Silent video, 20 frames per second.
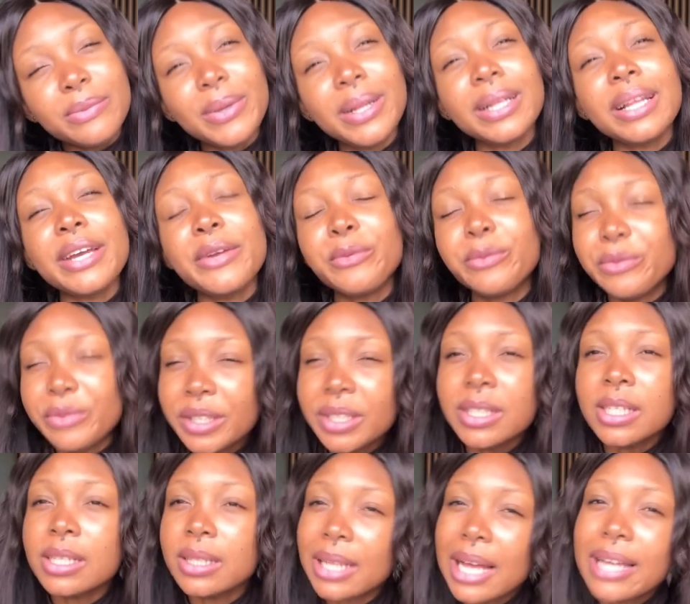Well, I
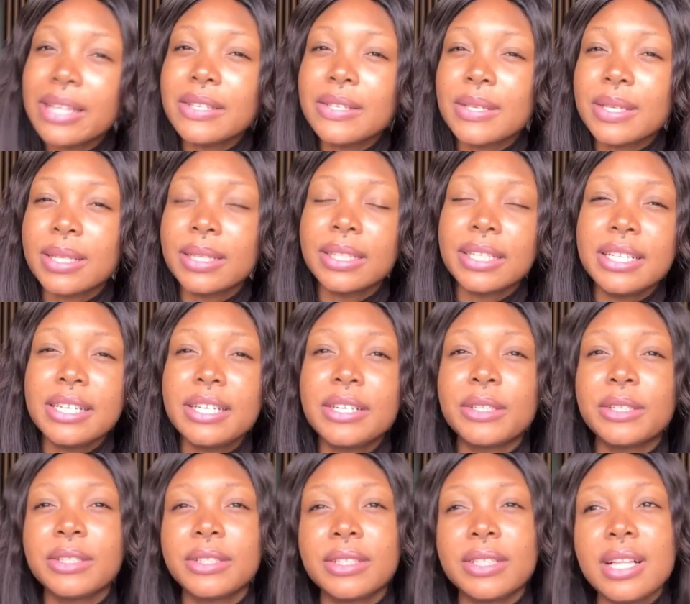really like this
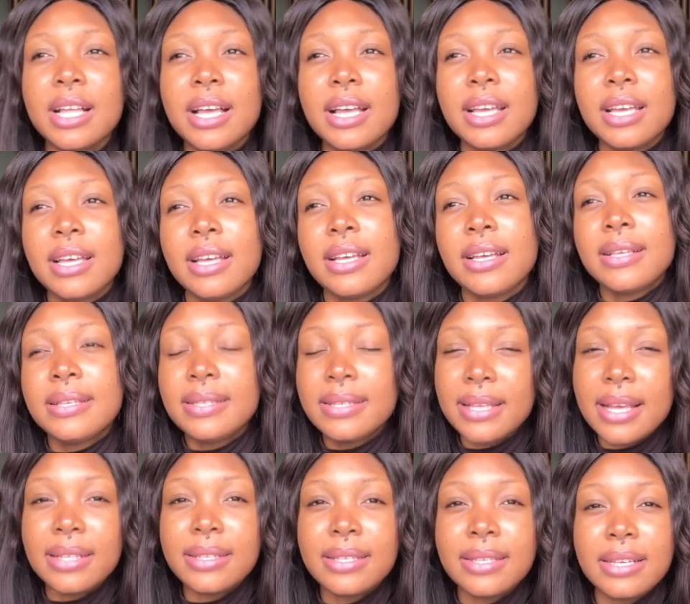clinical
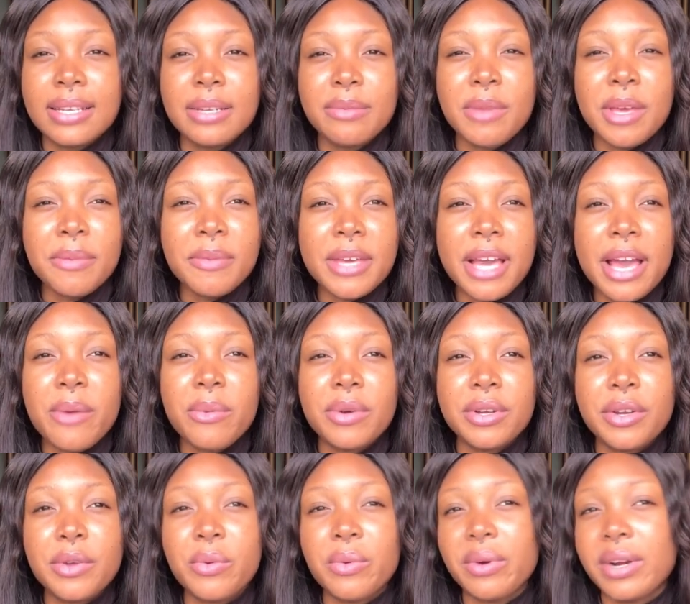setting. Maybe I
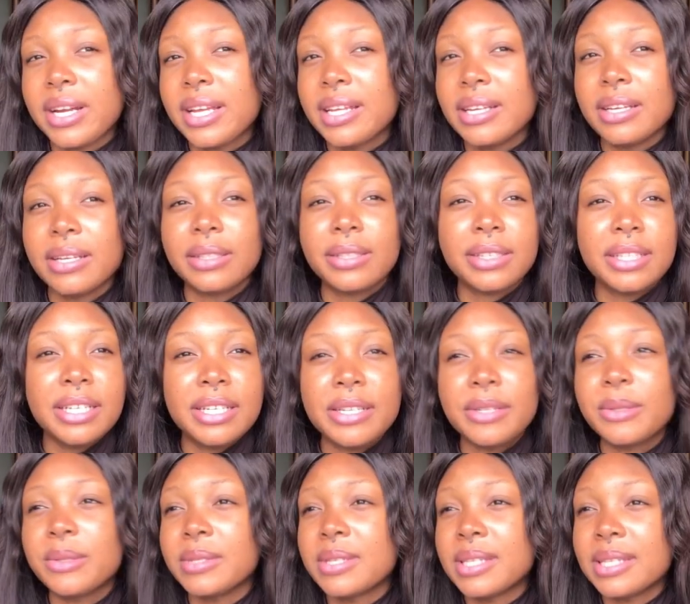want to work in a
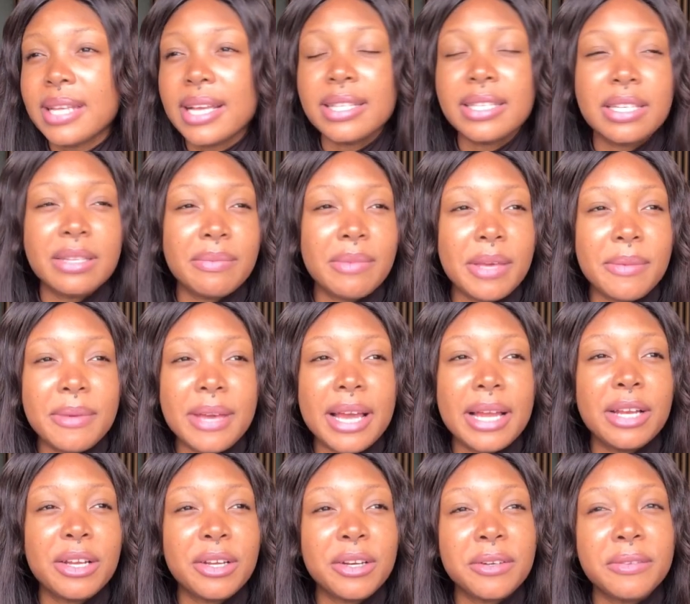clinical setting. Maybe I
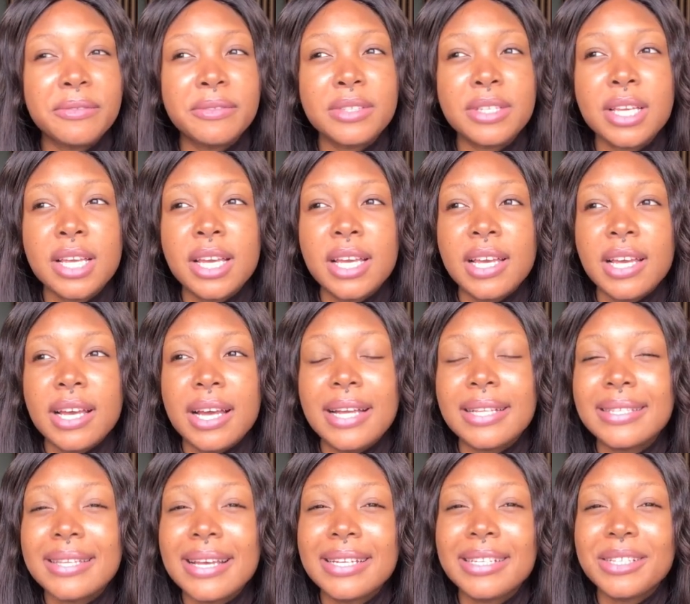loved
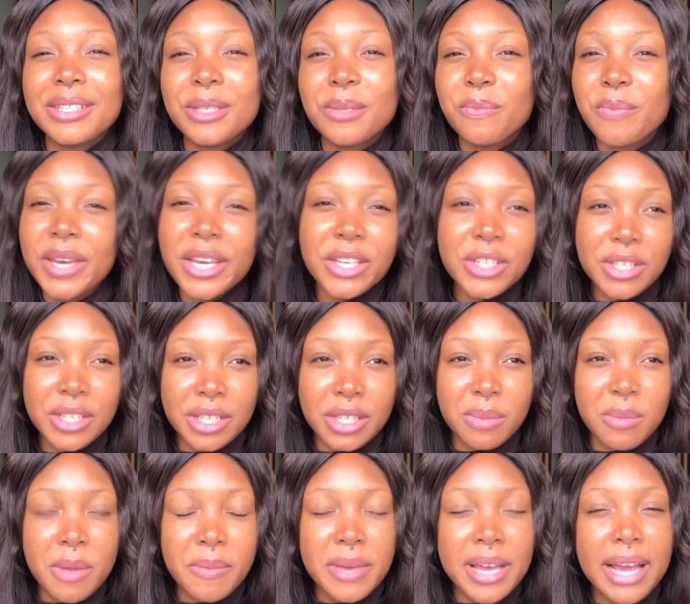attending to
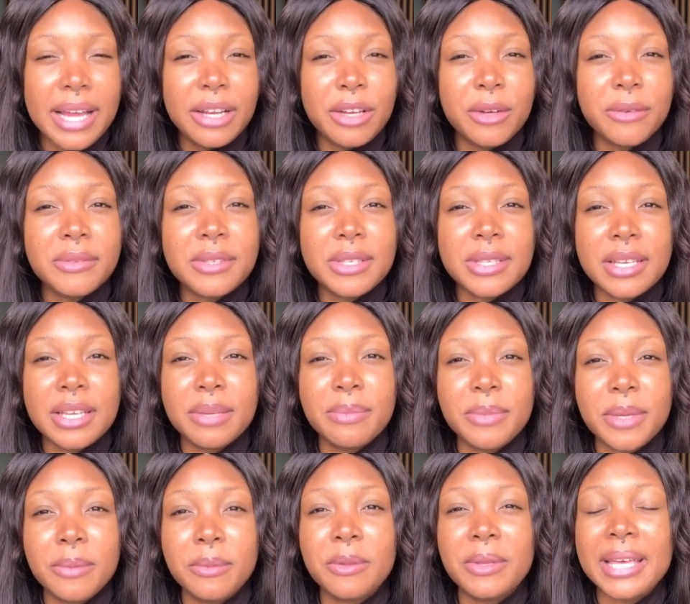patients. Maybe I loved seeing
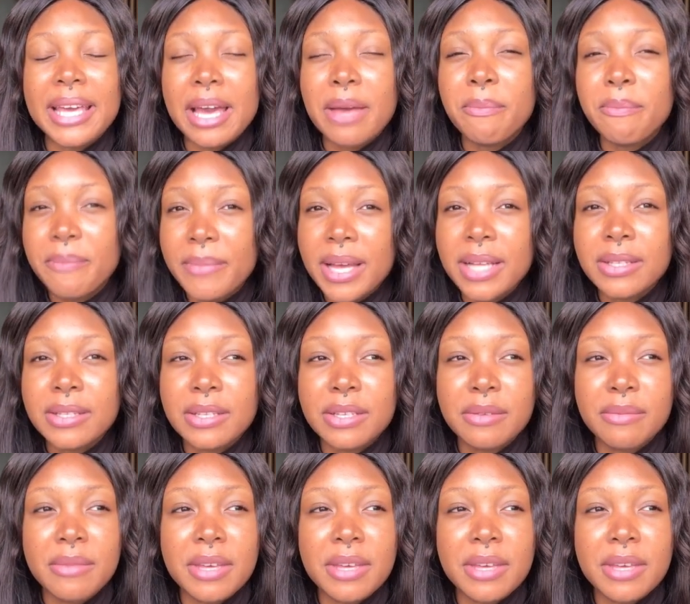people get better.